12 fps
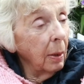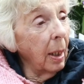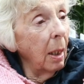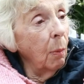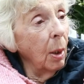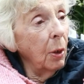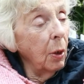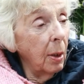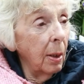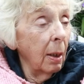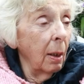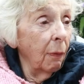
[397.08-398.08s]
they wanted
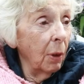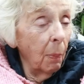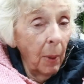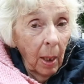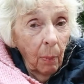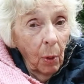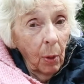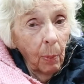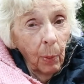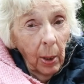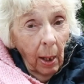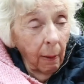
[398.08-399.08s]
to deliver the babies
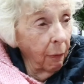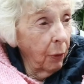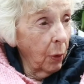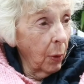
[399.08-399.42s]
themselves.